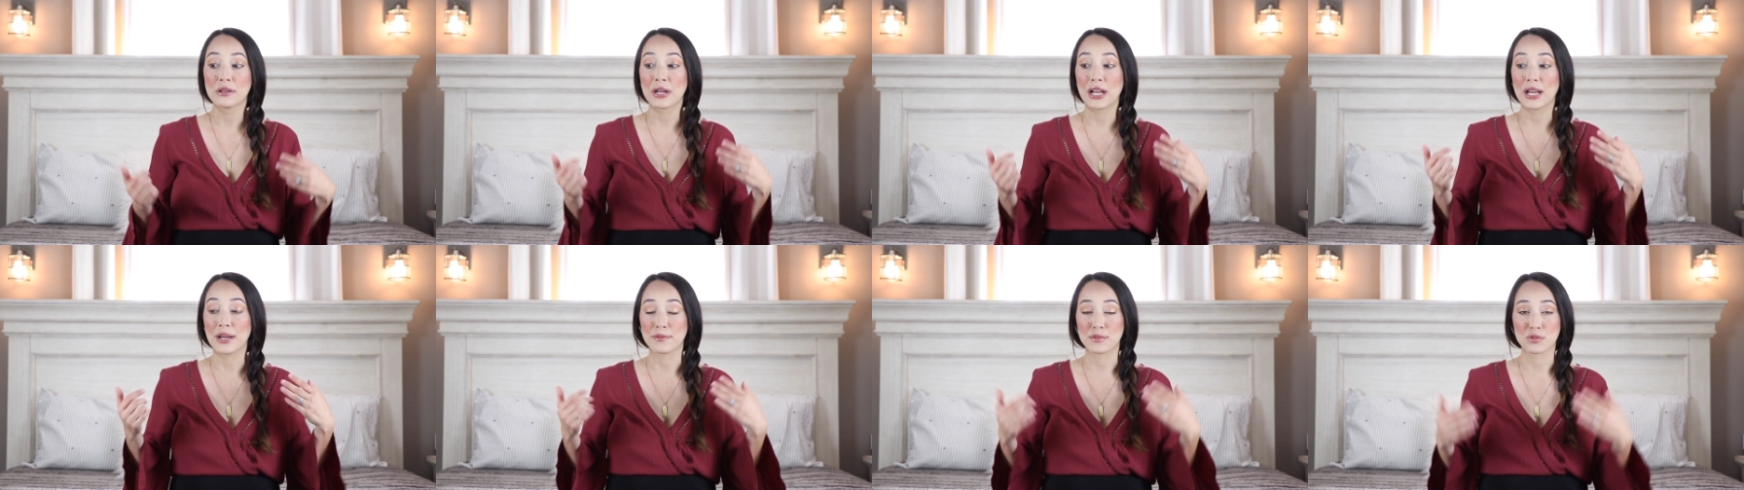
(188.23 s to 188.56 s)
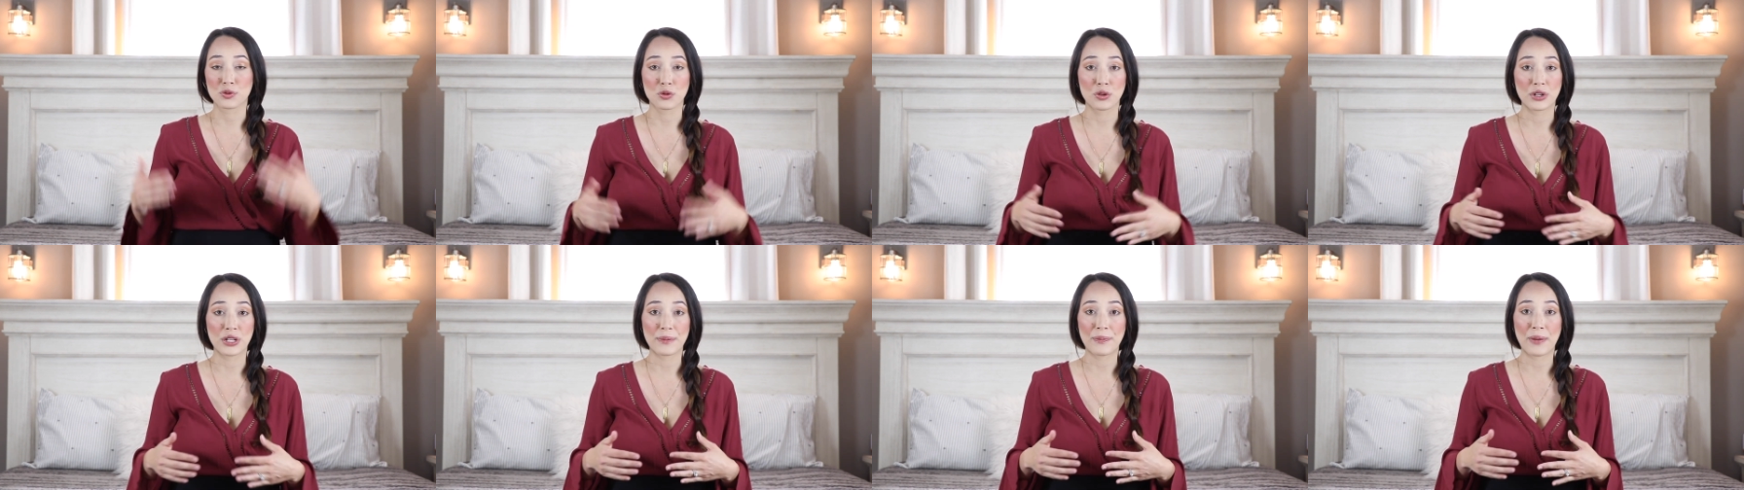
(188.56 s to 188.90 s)
am
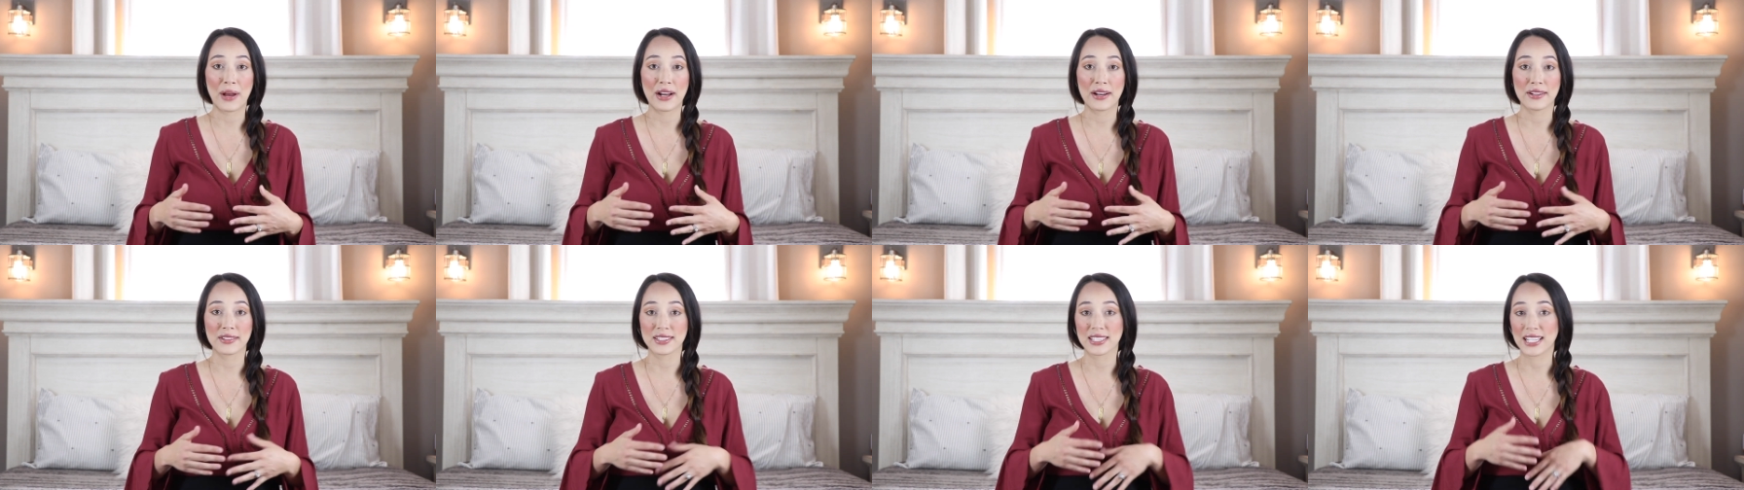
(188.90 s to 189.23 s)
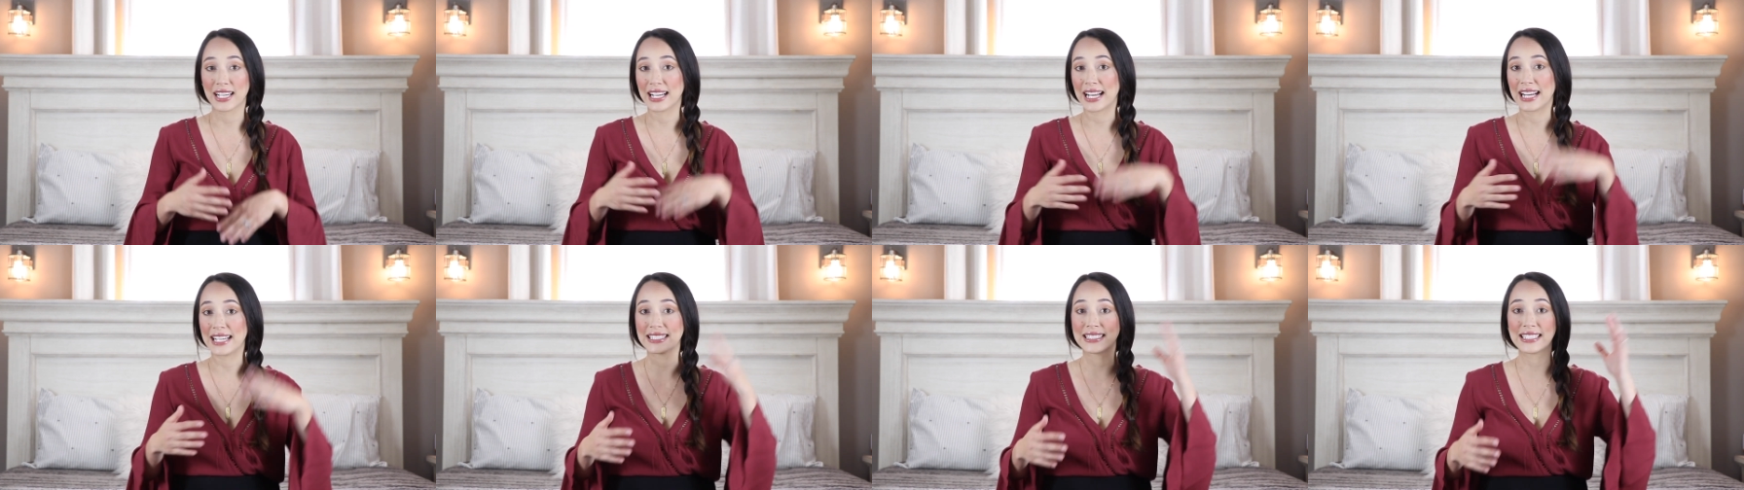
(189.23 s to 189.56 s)
20 pounds,
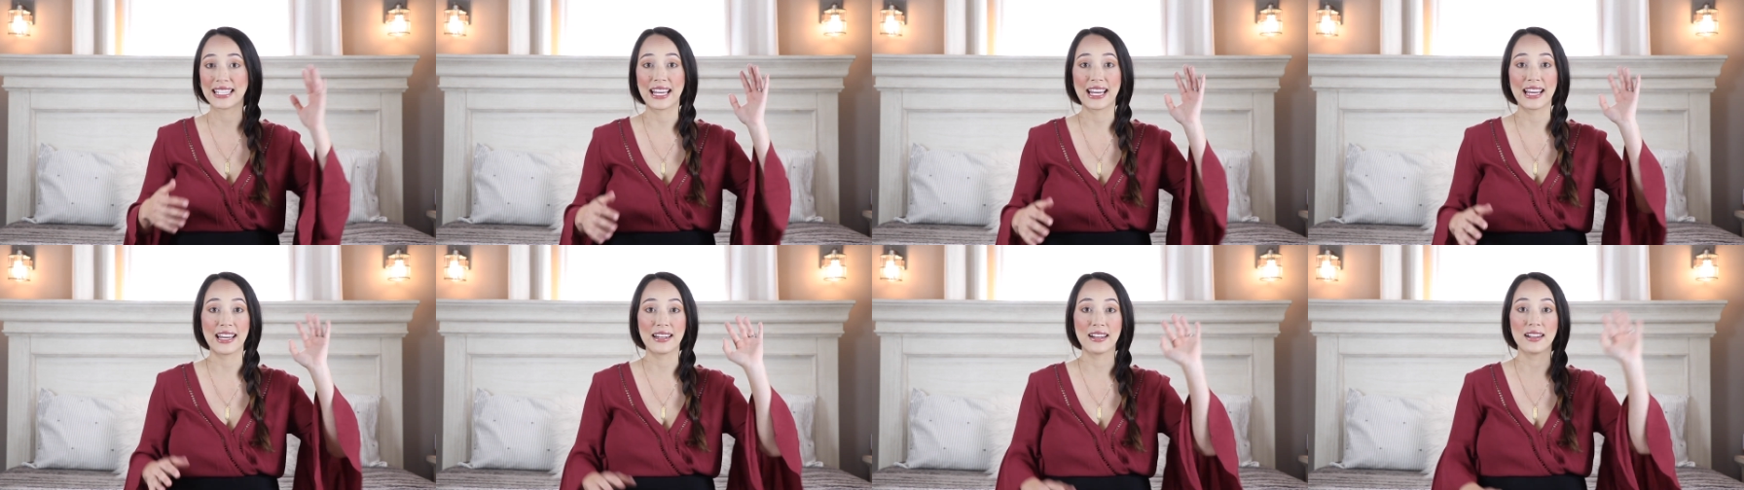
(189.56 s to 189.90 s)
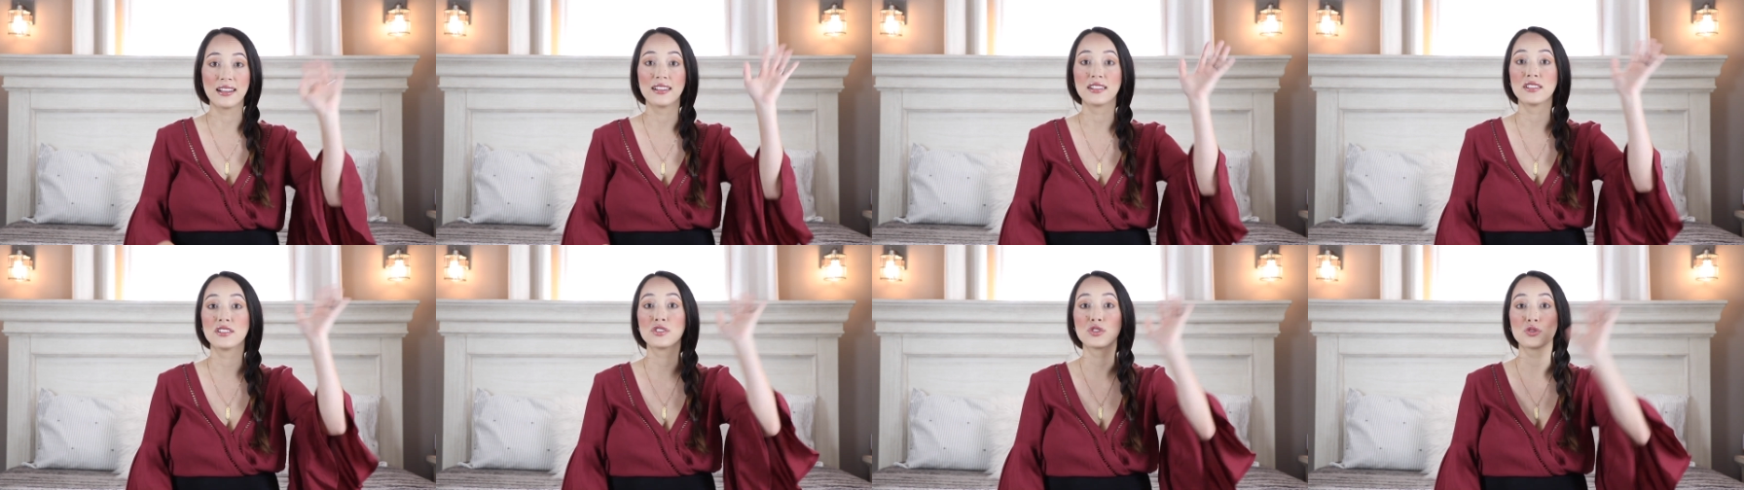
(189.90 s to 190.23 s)
like I said,